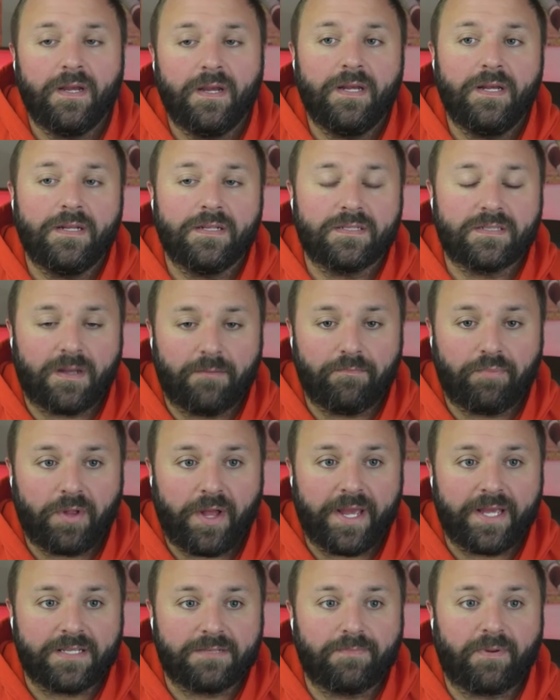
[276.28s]

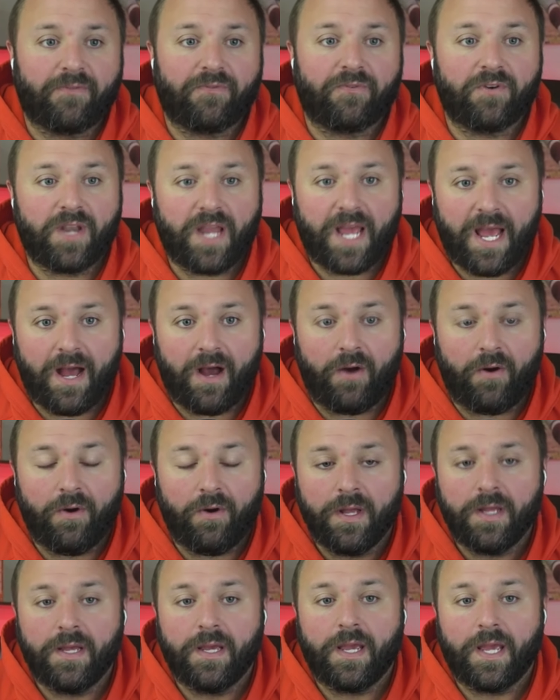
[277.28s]
someplace. But for now,
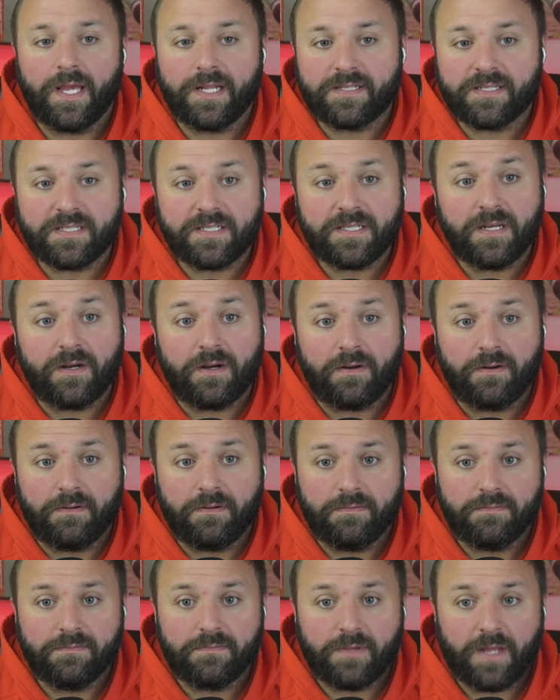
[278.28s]
it's still
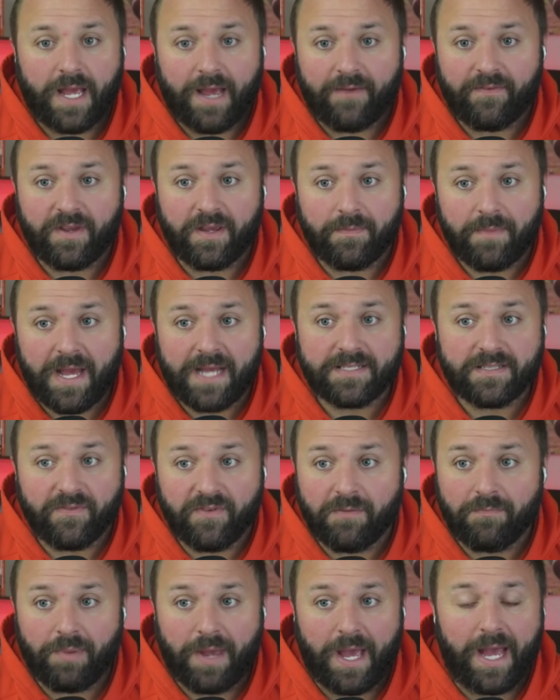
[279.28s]
having a massive
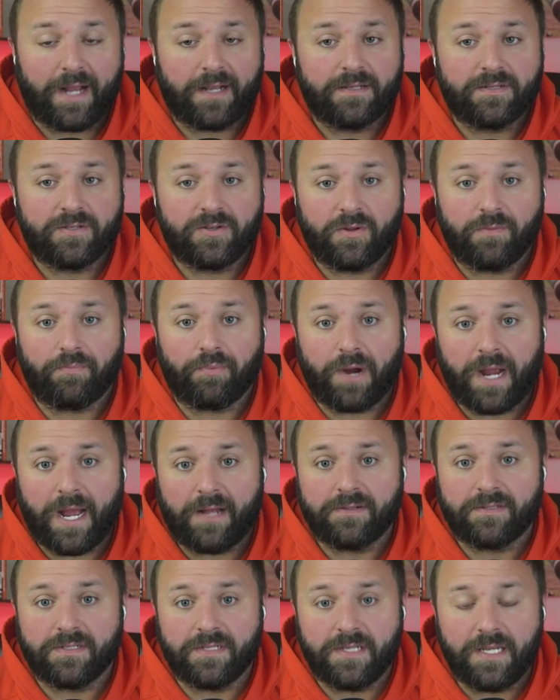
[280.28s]
impact. So the
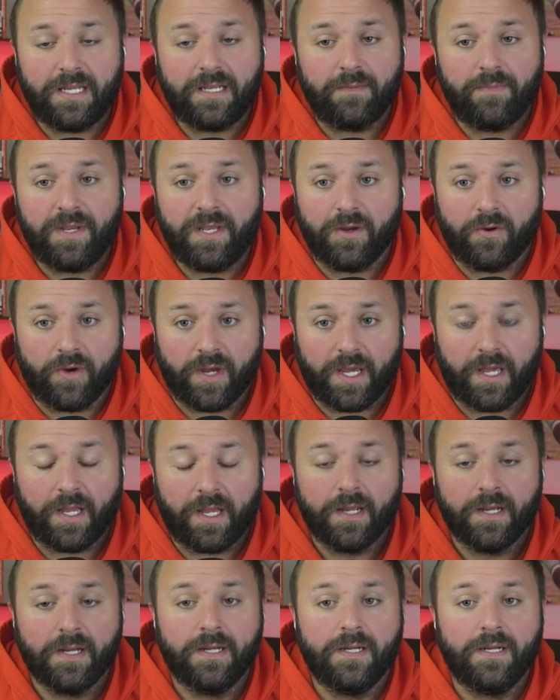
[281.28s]
Browns need to be doing it.
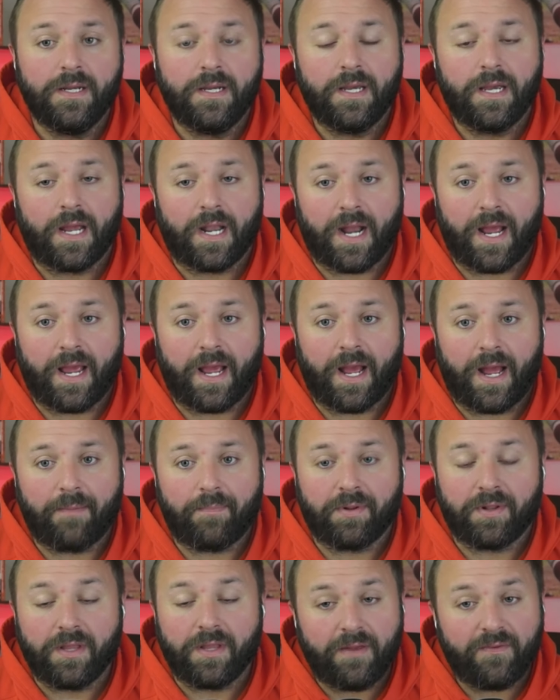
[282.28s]
And I, I
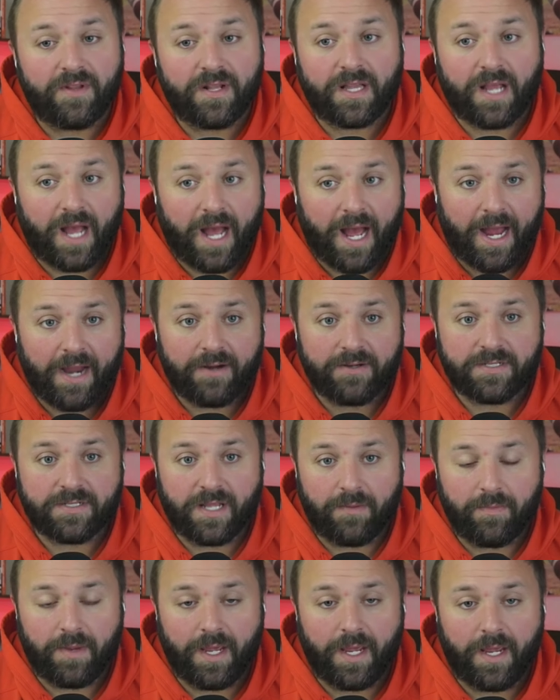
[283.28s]
believe that the hires
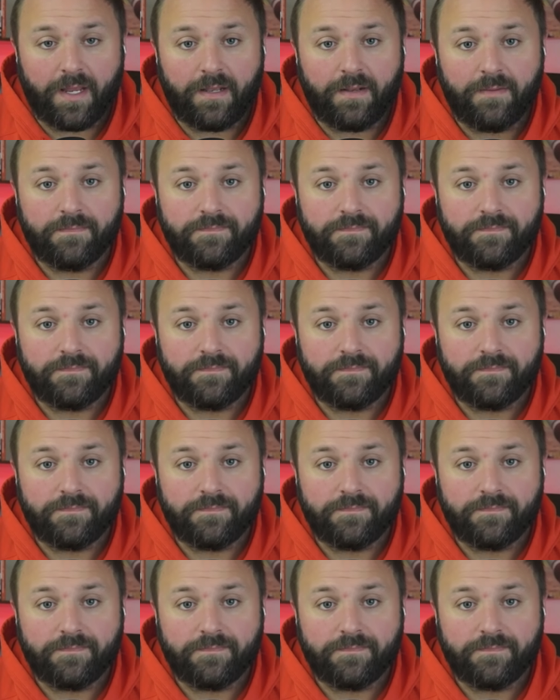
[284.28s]
they made